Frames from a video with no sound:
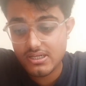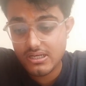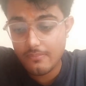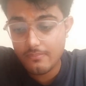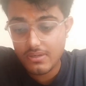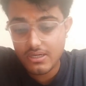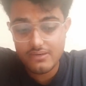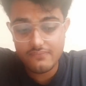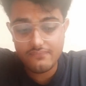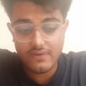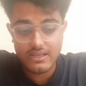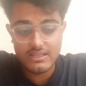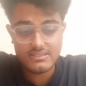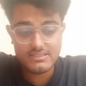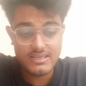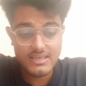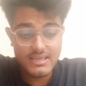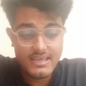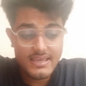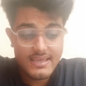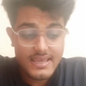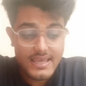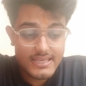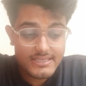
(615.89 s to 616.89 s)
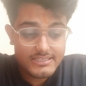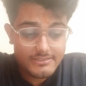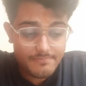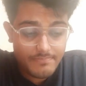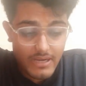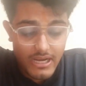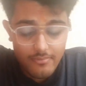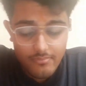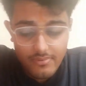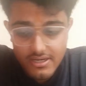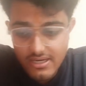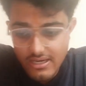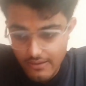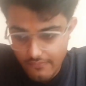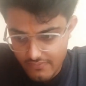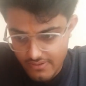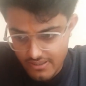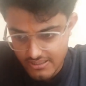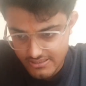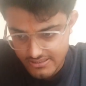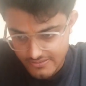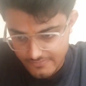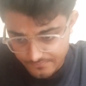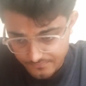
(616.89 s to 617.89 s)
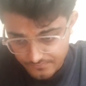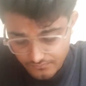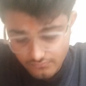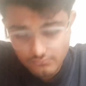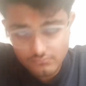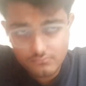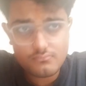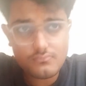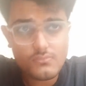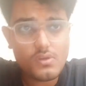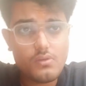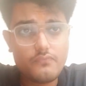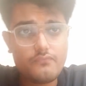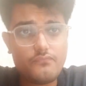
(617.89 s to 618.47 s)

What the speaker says: including temporary files, is primary evidence.